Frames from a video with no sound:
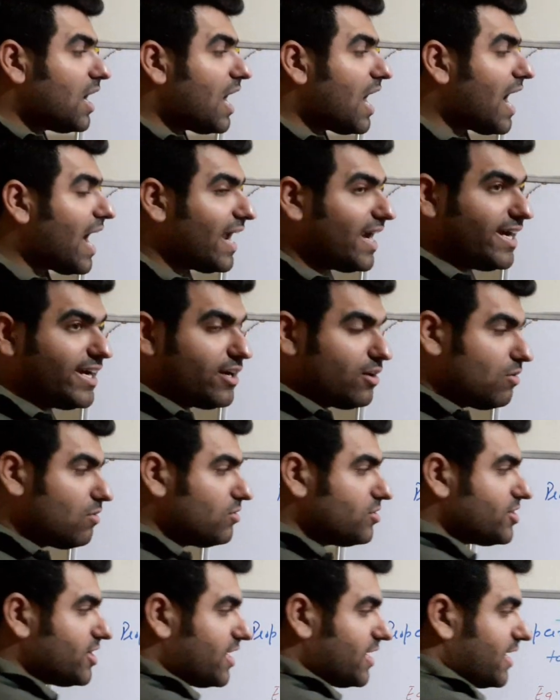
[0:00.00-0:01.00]

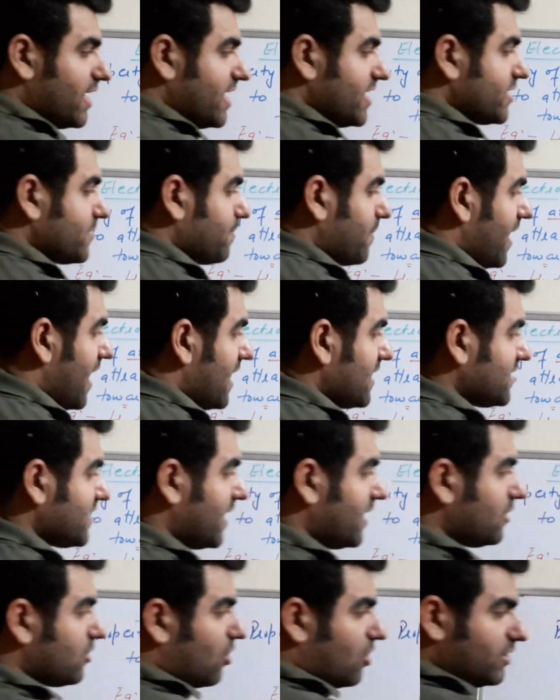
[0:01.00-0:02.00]
Hydrogen is
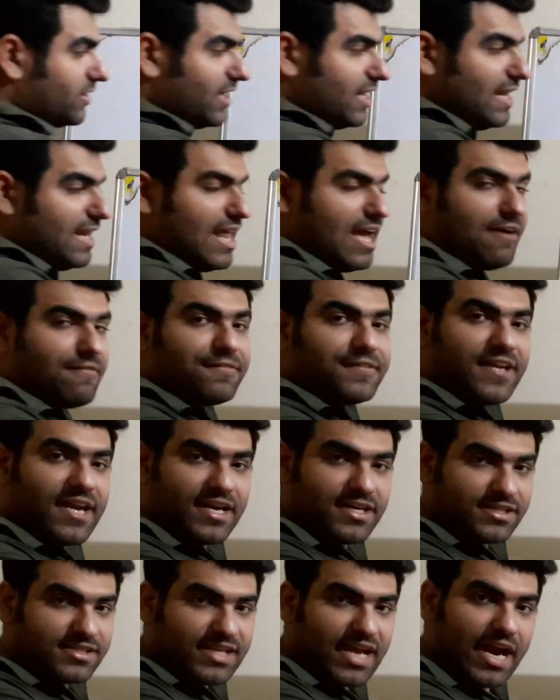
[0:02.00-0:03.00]
present on the left
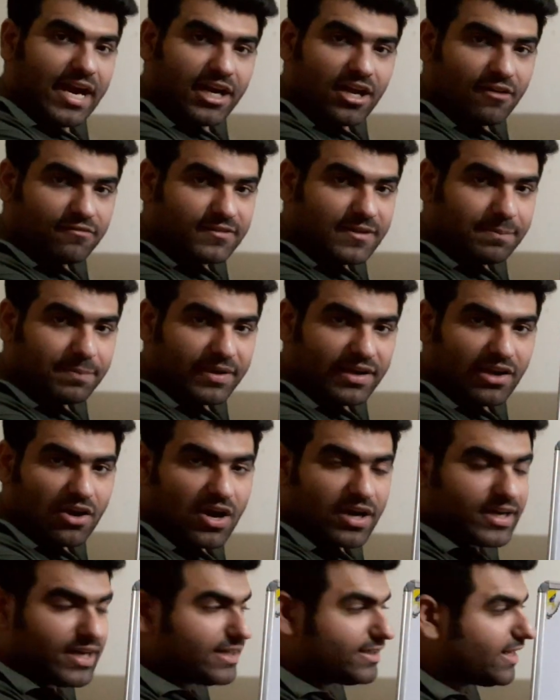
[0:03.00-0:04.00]
hand side of the
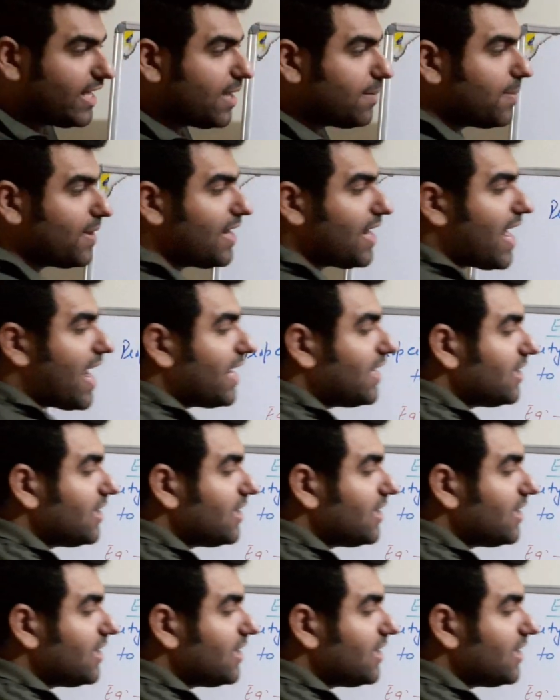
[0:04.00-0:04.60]
periodic table